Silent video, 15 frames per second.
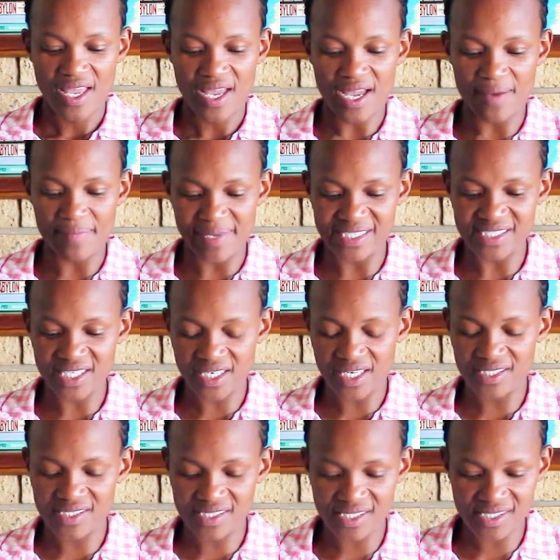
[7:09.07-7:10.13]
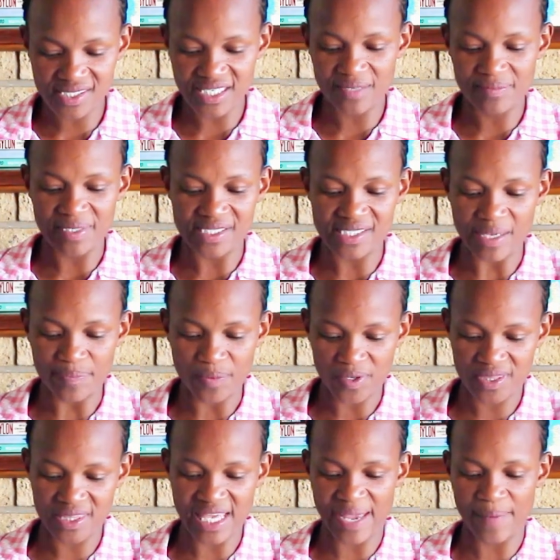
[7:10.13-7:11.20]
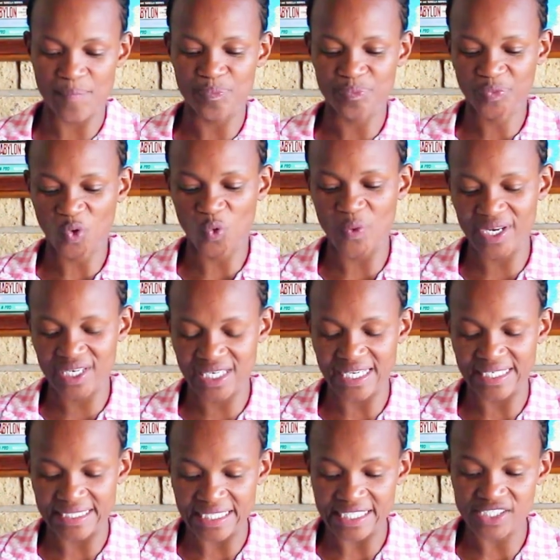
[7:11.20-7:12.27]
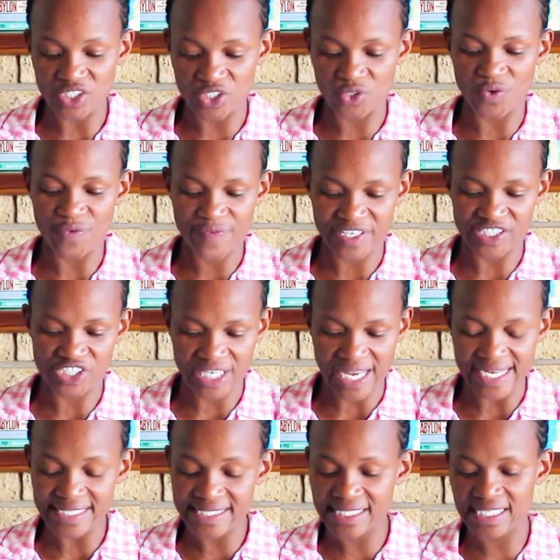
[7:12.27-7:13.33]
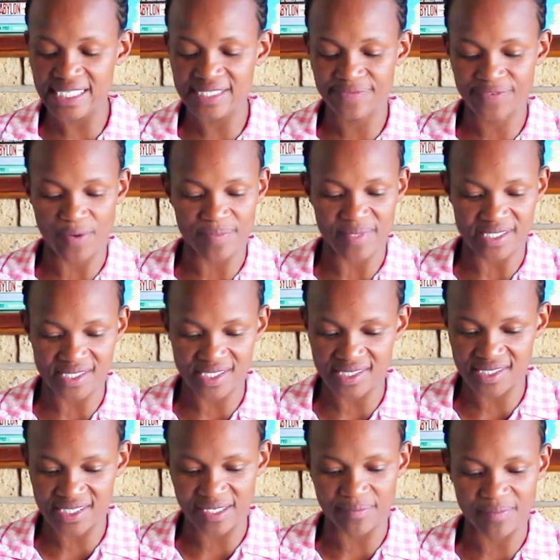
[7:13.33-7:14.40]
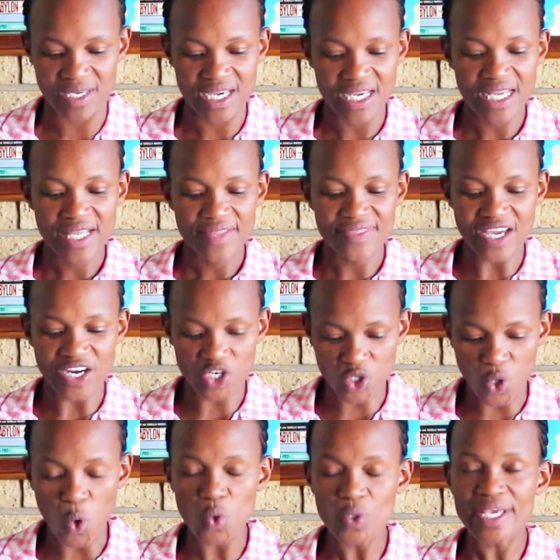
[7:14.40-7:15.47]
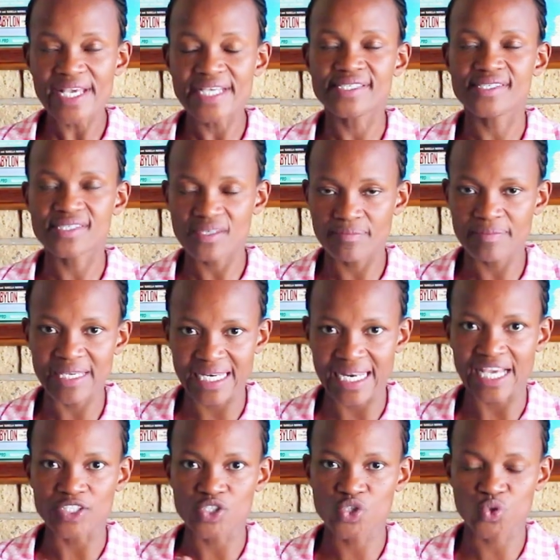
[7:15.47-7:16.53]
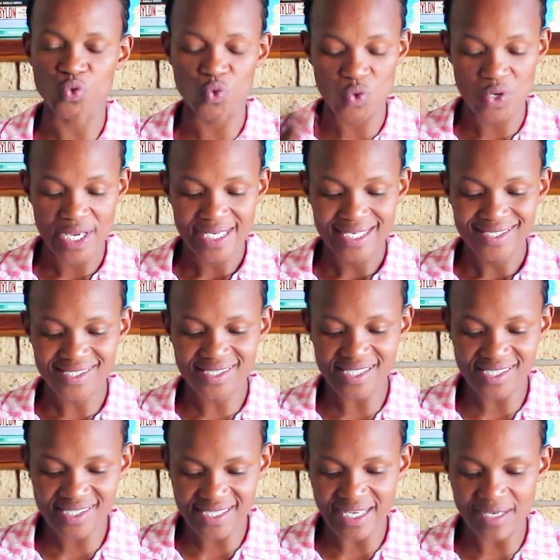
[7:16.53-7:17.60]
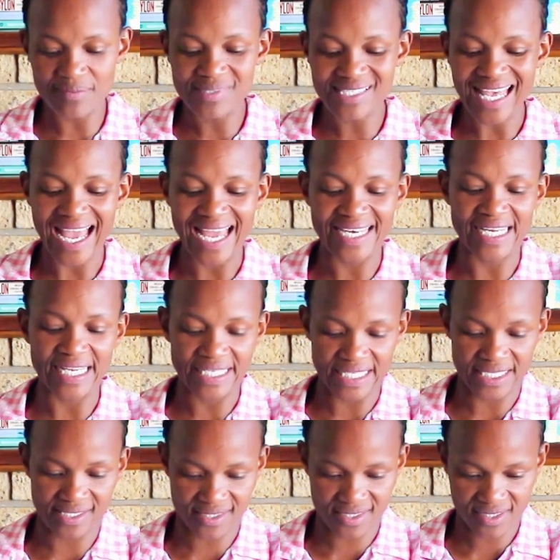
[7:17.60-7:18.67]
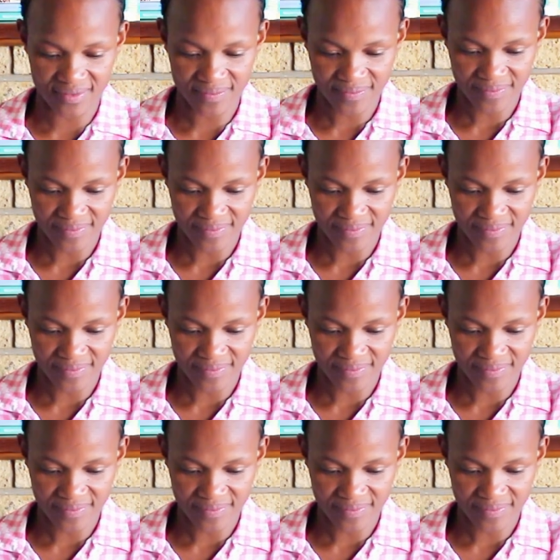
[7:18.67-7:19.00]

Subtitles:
maintenance system and support them when they need new functionalities from the system. The role is similar to systems analyst.